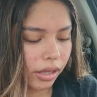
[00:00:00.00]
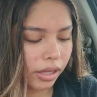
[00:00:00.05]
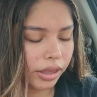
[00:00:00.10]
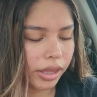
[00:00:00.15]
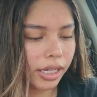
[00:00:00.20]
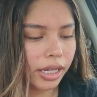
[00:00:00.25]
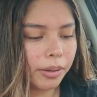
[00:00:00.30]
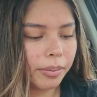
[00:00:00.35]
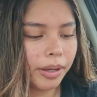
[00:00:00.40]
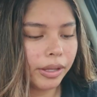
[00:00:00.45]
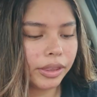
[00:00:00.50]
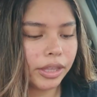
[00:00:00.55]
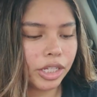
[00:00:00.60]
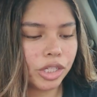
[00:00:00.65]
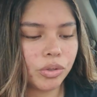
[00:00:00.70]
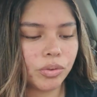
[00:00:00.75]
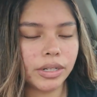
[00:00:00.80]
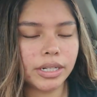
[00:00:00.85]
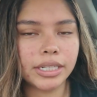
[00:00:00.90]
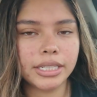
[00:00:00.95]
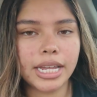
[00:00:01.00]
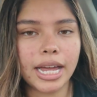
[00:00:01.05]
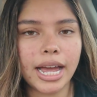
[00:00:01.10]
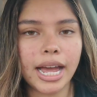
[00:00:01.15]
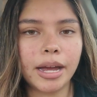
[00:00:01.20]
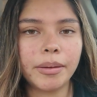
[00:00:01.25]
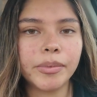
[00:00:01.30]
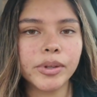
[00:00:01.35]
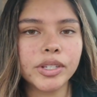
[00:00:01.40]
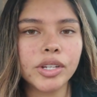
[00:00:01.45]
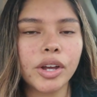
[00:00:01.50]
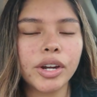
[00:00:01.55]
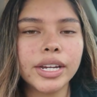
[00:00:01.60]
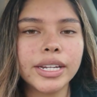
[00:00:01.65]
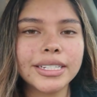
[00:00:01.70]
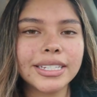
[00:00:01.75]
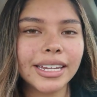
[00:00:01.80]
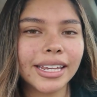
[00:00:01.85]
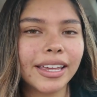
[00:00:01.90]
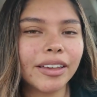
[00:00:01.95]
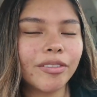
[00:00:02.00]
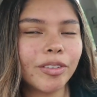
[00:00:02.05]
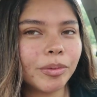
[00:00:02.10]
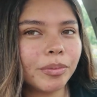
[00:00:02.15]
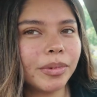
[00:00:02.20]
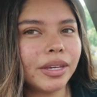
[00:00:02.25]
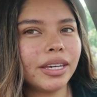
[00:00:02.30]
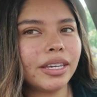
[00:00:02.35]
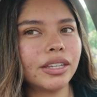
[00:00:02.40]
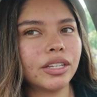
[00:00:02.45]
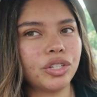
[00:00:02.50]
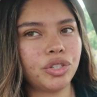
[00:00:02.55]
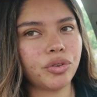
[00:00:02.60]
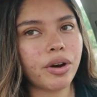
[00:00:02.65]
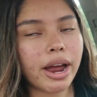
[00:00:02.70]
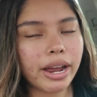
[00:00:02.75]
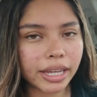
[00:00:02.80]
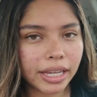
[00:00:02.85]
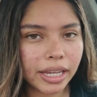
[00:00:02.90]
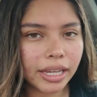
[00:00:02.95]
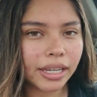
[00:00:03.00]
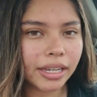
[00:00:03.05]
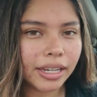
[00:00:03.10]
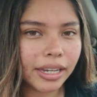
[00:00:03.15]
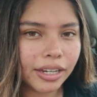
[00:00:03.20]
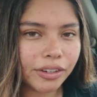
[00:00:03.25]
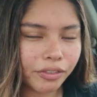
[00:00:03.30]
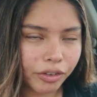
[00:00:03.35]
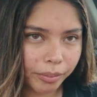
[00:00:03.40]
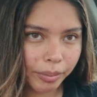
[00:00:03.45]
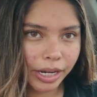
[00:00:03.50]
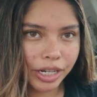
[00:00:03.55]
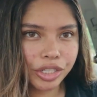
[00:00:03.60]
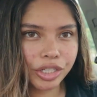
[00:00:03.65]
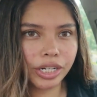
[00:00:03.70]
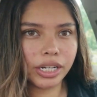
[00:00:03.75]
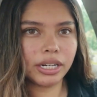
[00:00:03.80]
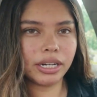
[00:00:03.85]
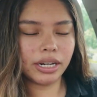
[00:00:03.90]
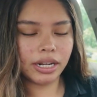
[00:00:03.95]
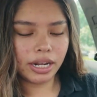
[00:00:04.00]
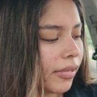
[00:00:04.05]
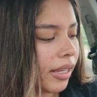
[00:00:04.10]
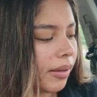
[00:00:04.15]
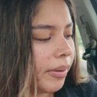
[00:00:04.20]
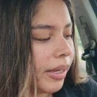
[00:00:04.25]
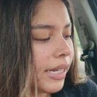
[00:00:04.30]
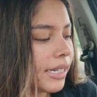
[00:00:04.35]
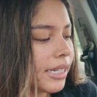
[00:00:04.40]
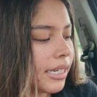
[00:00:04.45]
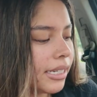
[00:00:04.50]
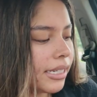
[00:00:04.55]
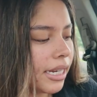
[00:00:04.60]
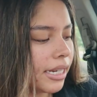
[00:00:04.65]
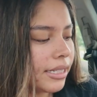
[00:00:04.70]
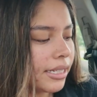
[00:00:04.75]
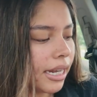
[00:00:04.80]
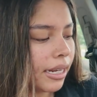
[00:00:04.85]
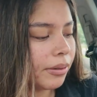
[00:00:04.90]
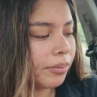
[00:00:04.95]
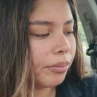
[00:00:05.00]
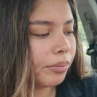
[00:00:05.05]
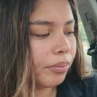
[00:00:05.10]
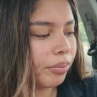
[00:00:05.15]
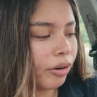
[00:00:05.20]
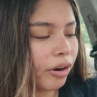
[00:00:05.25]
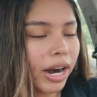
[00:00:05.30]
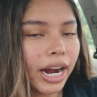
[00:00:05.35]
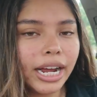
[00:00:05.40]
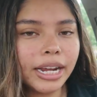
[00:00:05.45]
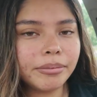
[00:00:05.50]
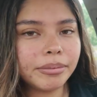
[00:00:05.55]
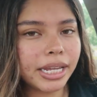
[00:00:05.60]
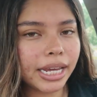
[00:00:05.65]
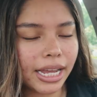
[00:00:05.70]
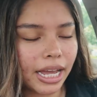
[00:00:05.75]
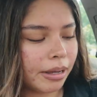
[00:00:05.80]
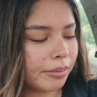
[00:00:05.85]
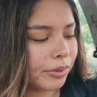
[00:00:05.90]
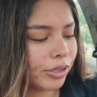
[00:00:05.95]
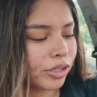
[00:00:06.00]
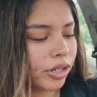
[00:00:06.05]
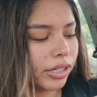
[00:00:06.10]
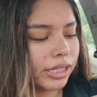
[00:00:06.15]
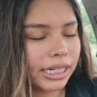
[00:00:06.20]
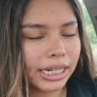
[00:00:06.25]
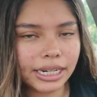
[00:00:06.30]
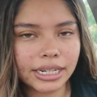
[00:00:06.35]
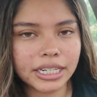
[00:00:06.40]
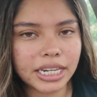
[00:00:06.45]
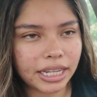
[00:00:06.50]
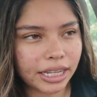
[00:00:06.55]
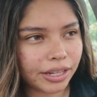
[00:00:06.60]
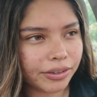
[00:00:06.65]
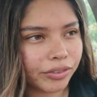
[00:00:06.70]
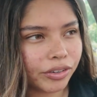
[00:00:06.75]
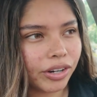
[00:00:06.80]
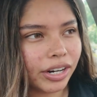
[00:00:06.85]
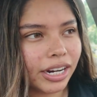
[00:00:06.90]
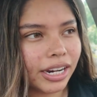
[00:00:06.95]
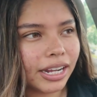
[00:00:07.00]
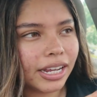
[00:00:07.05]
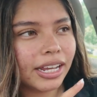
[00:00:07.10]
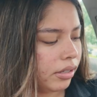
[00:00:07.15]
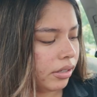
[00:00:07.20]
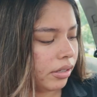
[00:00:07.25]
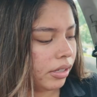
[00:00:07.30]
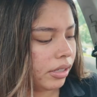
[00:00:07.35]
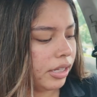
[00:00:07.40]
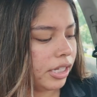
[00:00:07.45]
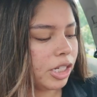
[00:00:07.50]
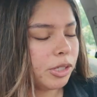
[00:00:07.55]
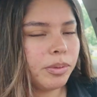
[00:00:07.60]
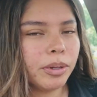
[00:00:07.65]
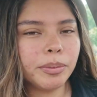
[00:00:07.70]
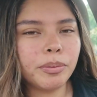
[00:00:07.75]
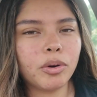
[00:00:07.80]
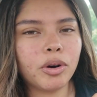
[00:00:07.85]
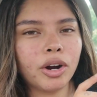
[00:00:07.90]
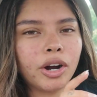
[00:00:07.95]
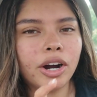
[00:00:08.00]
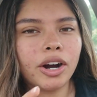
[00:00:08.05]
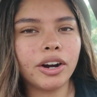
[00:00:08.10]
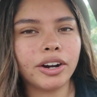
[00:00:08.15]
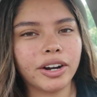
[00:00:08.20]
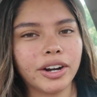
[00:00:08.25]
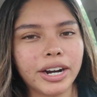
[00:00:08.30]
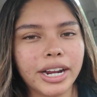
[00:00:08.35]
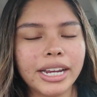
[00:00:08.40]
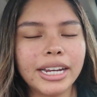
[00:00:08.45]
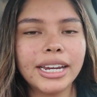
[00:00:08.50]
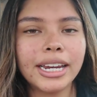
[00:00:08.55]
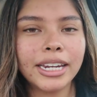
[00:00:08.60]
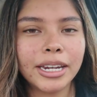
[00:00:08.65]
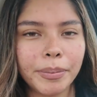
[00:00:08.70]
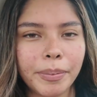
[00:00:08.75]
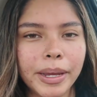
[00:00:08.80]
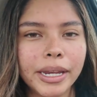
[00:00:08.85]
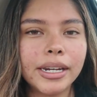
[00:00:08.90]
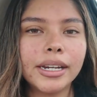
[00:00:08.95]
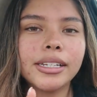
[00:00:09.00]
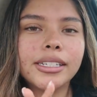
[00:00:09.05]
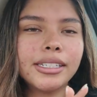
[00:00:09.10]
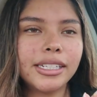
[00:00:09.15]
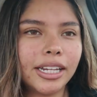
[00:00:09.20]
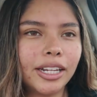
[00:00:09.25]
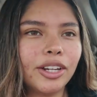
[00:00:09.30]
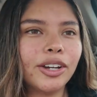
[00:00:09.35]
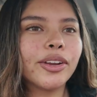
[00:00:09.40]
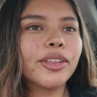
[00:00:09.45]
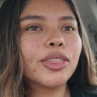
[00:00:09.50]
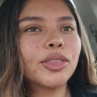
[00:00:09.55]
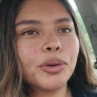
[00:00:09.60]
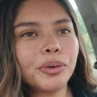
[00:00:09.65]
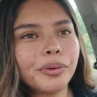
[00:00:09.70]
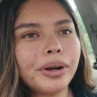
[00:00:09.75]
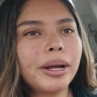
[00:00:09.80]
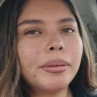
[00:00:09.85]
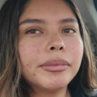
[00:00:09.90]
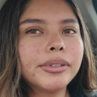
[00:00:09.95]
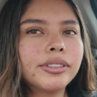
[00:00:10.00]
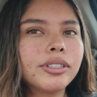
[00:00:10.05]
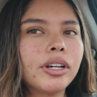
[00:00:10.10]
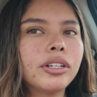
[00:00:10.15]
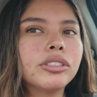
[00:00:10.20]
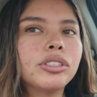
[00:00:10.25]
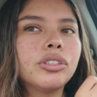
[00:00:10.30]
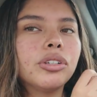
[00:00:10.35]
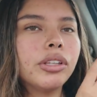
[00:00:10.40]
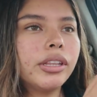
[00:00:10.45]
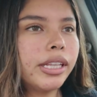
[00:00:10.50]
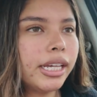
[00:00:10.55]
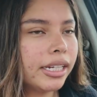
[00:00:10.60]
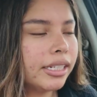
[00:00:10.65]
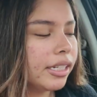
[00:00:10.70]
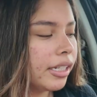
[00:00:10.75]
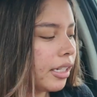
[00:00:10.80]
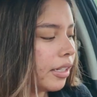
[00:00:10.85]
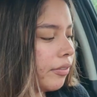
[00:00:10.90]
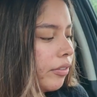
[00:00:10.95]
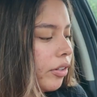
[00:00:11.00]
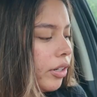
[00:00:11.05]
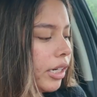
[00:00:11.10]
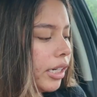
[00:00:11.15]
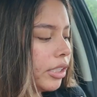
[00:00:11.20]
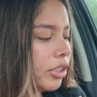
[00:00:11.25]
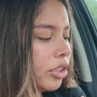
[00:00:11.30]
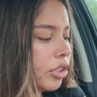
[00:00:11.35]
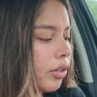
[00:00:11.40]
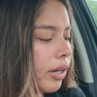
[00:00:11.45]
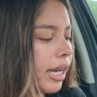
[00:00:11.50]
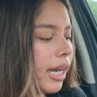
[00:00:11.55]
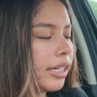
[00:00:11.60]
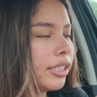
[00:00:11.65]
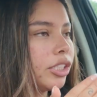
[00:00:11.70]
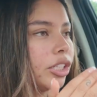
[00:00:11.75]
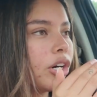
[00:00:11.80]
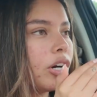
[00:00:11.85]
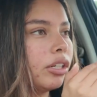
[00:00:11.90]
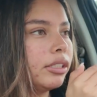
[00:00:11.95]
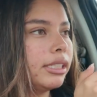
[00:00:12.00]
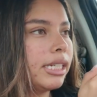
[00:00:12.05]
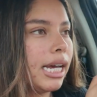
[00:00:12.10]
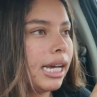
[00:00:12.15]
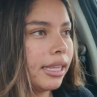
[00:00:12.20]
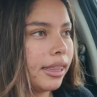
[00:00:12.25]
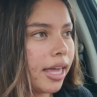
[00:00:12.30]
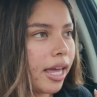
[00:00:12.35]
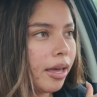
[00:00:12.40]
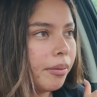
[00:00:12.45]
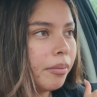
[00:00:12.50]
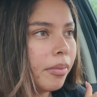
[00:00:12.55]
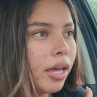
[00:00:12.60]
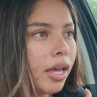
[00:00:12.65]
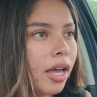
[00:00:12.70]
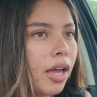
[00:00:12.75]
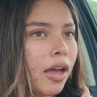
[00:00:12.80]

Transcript: The thing about this one is that Amazon isn't giving me the tracking information because it says that Prime, like Amazon, didn't deliver it. These people are an independent seller through Amazon, so they deliver it, so I had to contact them.